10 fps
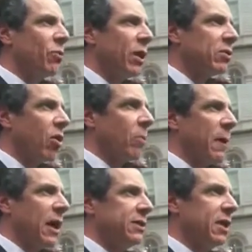what Carl
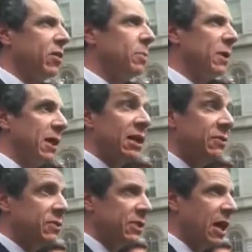Palladino
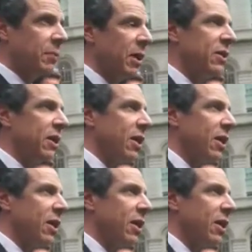believes, same on the